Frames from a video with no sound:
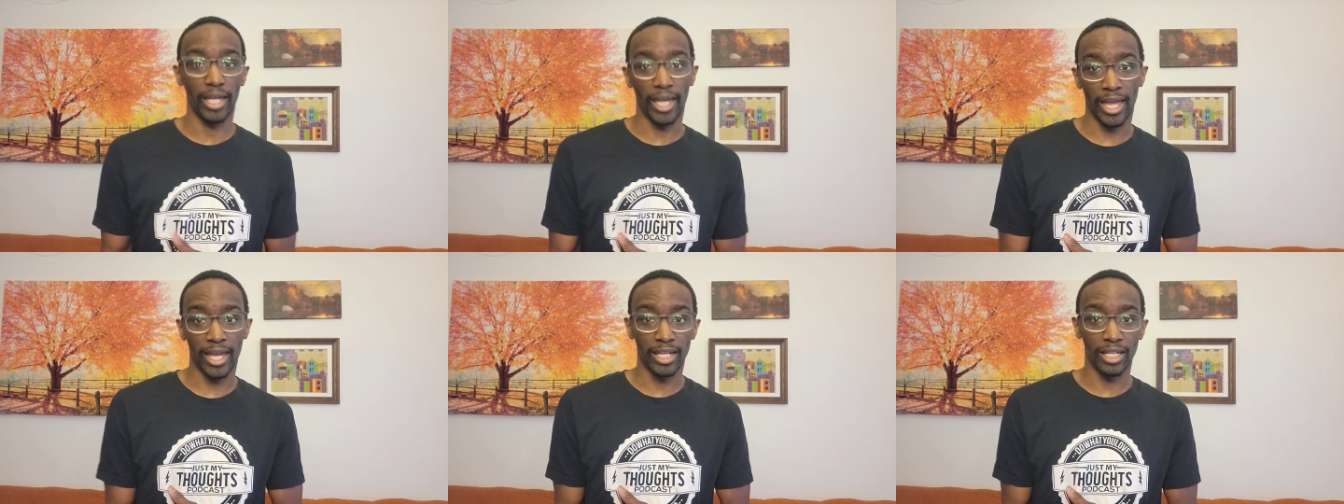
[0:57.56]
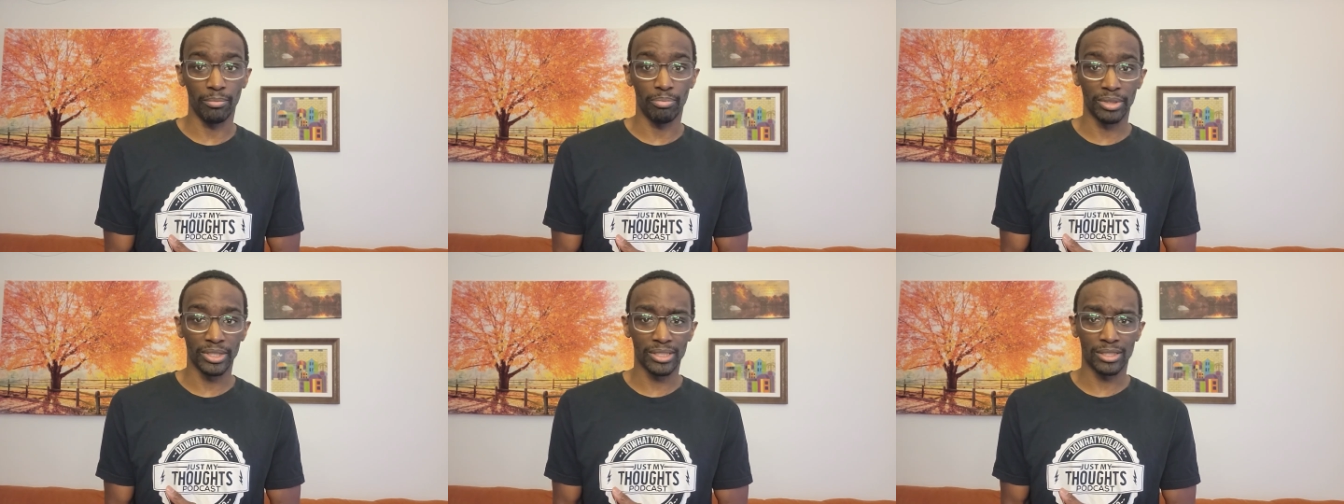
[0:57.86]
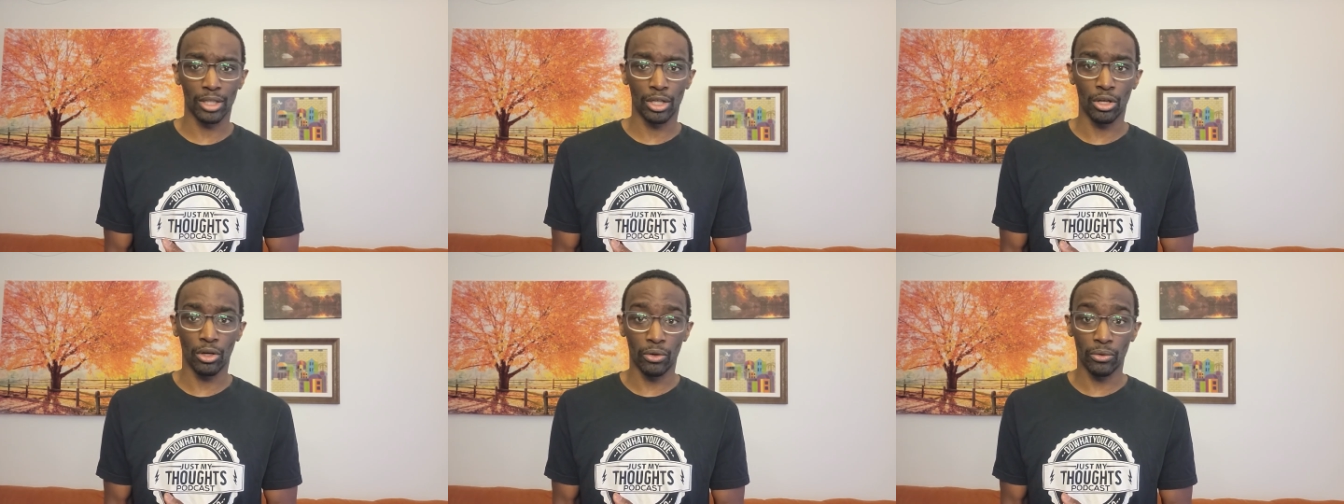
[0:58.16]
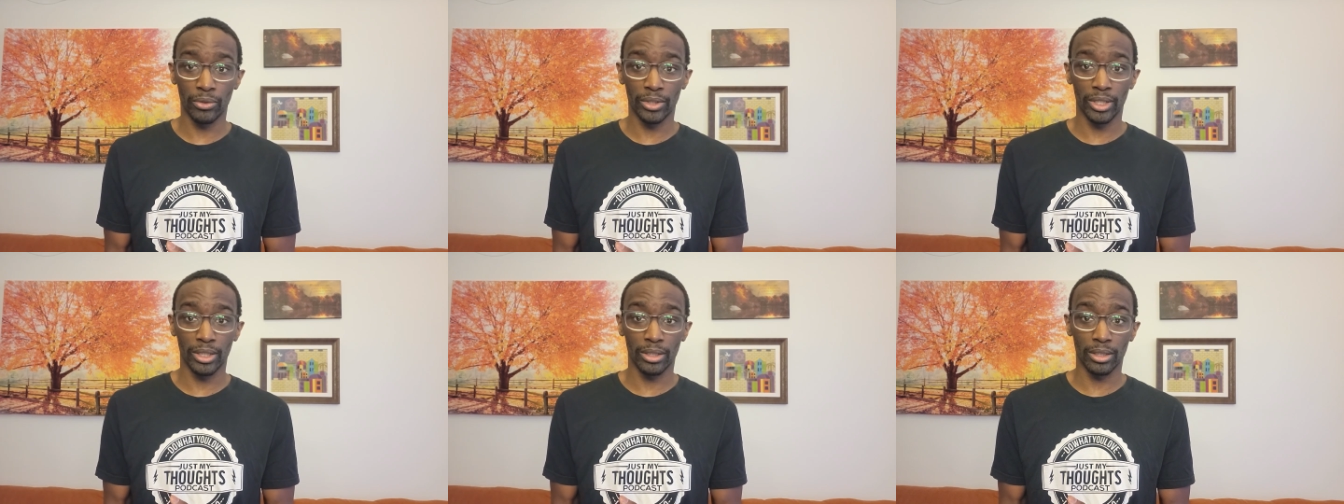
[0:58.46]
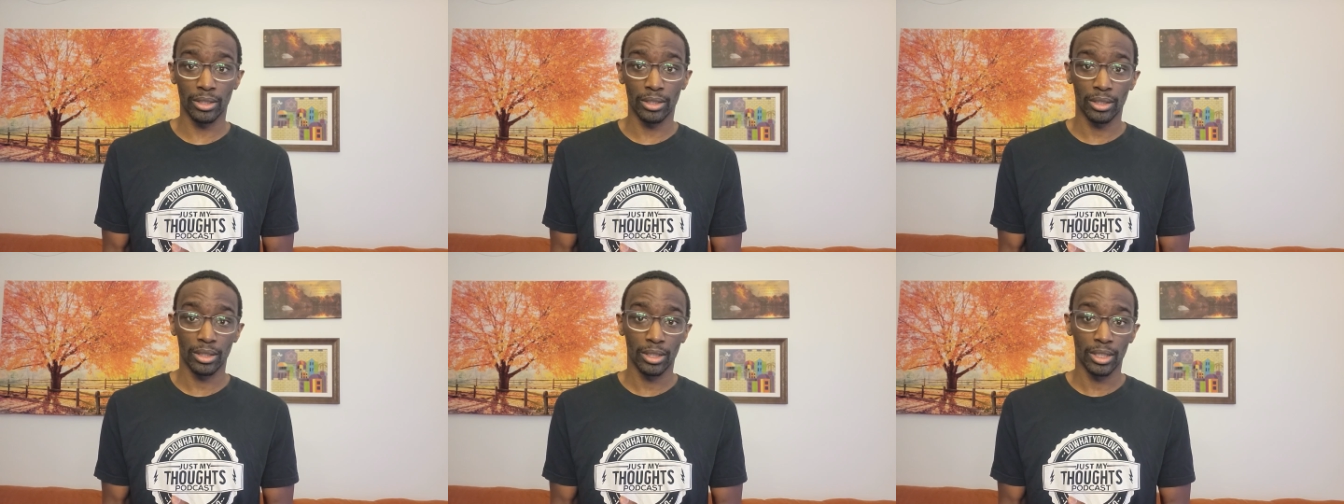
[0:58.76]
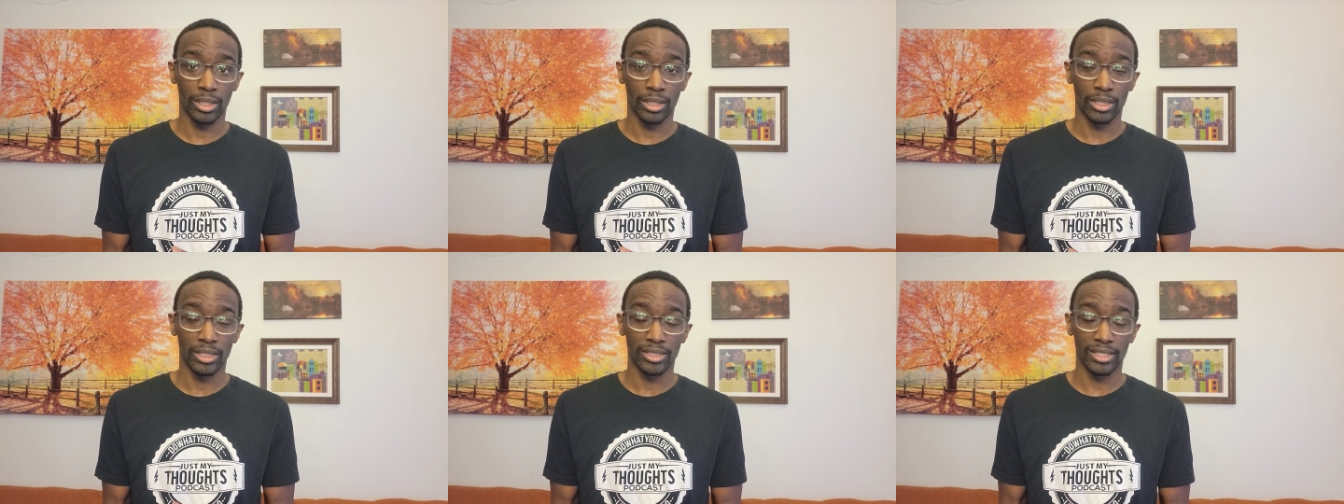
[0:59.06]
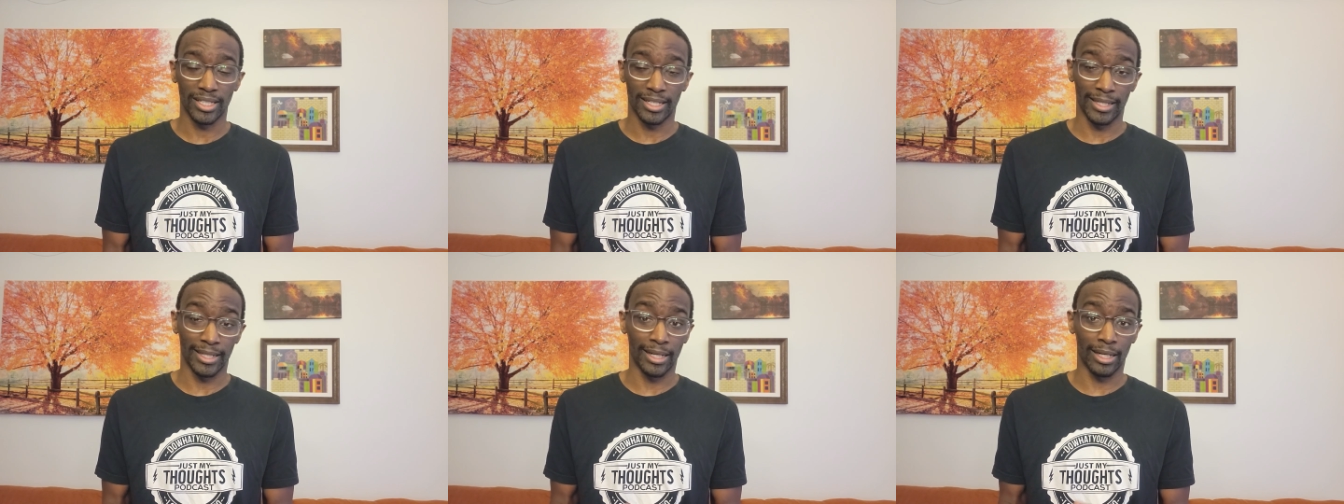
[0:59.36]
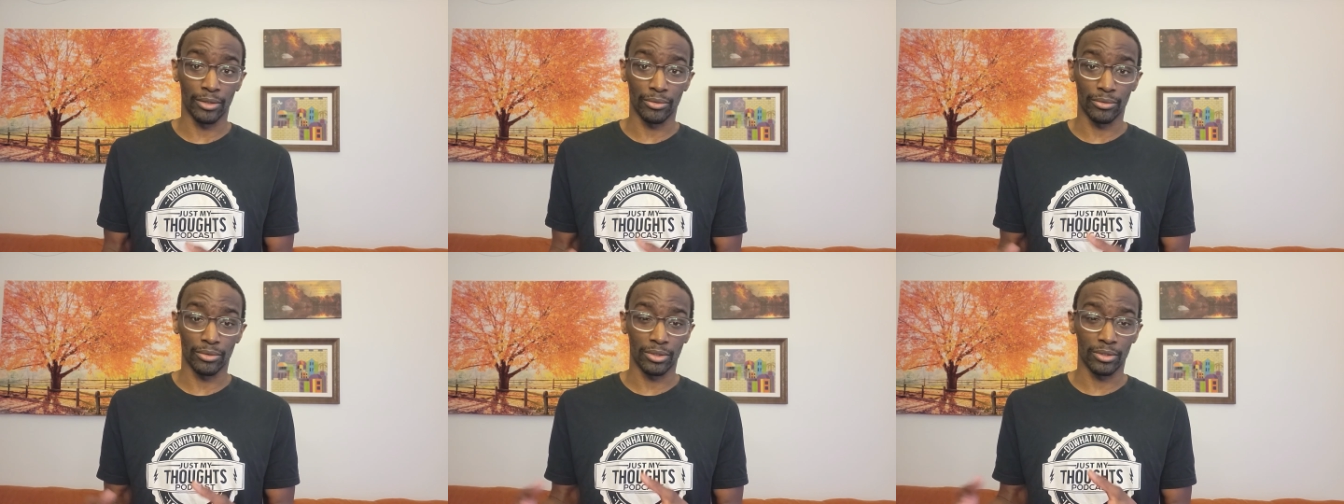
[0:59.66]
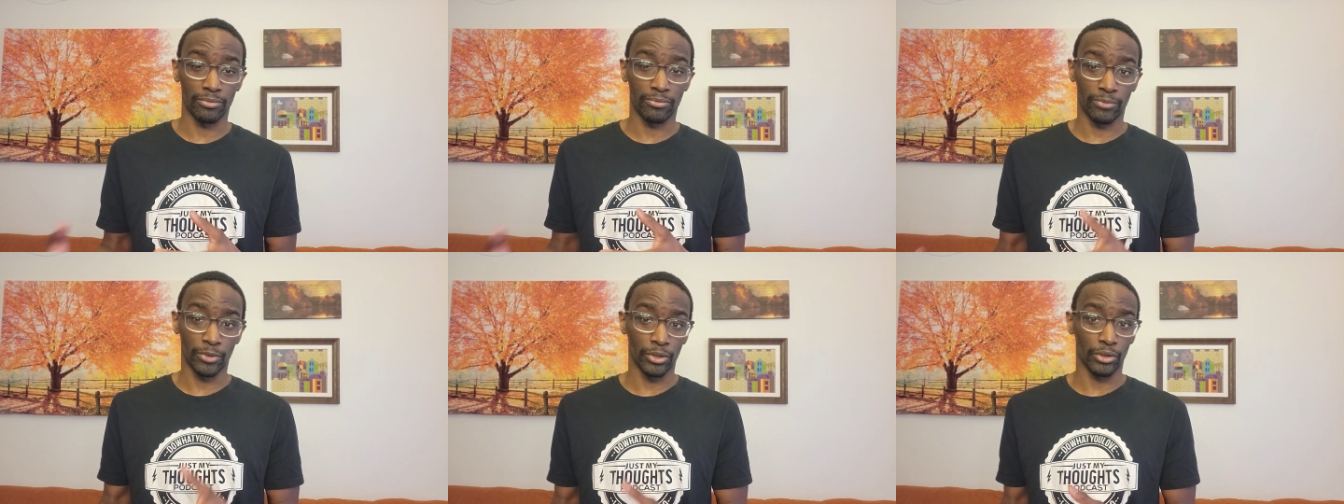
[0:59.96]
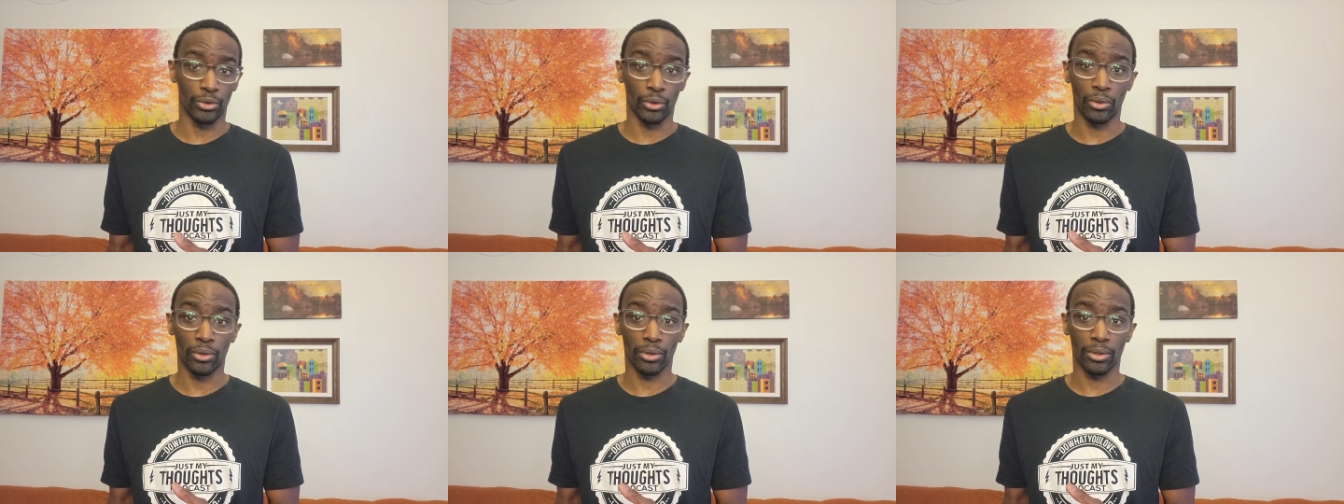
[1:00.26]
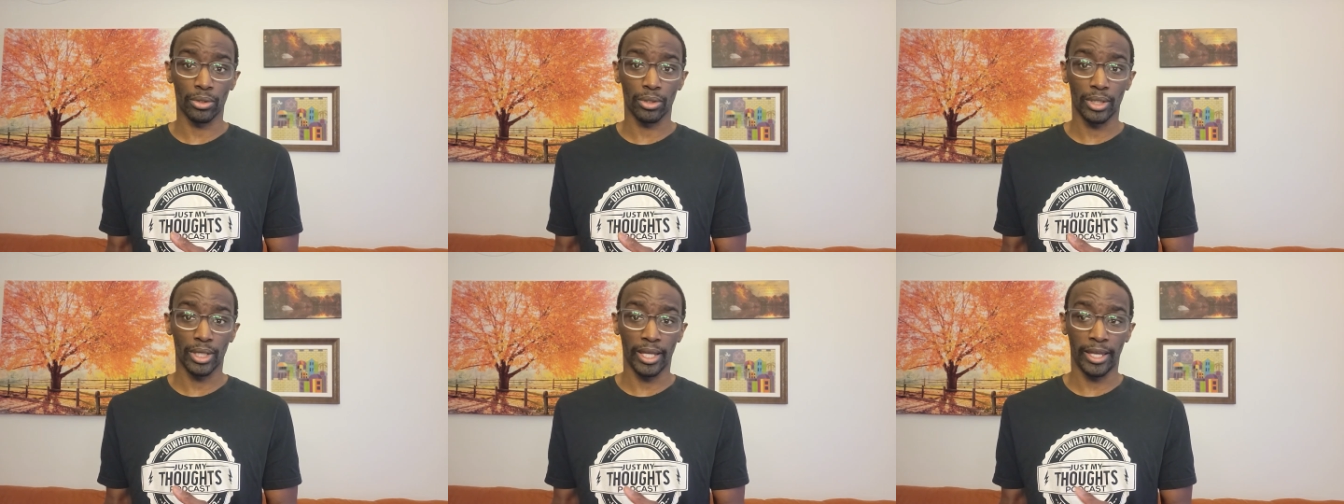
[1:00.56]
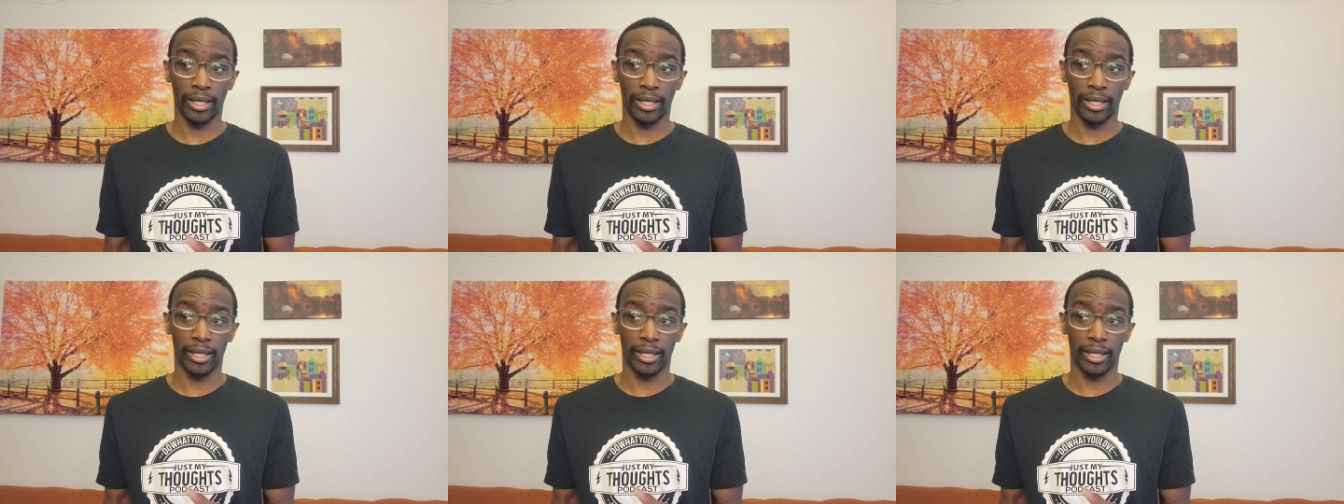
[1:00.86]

And he puts the code in to get out the front door